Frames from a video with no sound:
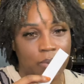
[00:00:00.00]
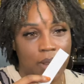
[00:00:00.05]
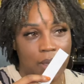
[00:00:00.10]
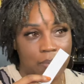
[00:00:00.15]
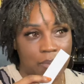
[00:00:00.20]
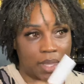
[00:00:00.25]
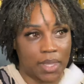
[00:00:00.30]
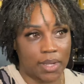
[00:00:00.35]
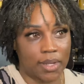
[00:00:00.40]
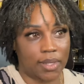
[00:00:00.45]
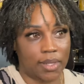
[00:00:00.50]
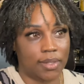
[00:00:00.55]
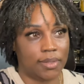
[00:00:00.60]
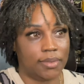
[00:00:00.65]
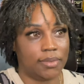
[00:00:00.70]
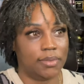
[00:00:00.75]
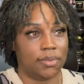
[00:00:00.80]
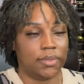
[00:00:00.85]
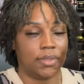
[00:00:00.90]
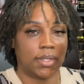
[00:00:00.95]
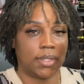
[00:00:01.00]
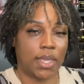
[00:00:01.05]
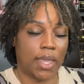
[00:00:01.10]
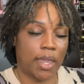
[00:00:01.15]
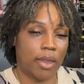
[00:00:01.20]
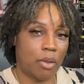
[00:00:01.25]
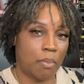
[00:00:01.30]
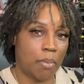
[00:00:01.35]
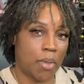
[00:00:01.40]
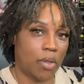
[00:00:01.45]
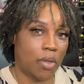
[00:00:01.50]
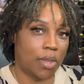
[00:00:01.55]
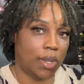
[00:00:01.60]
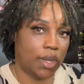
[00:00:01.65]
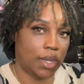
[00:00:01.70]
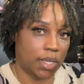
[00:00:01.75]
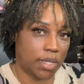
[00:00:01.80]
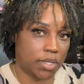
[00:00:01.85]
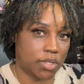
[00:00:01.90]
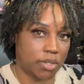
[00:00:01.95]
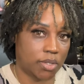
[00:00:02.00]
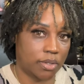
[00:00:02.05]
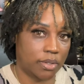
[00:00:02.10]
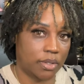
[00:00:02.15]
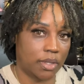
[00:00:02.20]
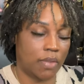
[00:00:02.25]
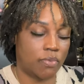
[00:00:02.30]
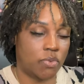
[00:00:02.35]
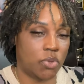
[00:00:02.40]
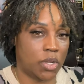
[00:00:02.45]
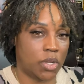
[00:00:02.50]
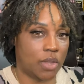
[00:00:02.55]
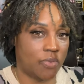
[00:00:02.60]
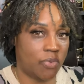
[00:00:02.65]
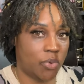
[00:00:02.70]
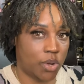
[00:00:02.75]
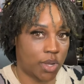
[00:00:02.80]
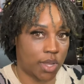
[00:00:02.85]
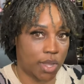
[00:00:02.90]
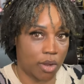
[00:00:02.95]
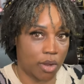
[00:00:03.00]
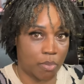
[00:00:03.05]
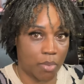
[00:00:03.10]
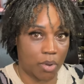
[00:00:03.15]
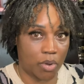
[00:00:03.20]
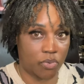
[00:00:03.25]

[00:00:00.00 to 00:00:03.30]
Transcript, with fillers: I'm getting. Caramel Elixir, if you're looking for a caramel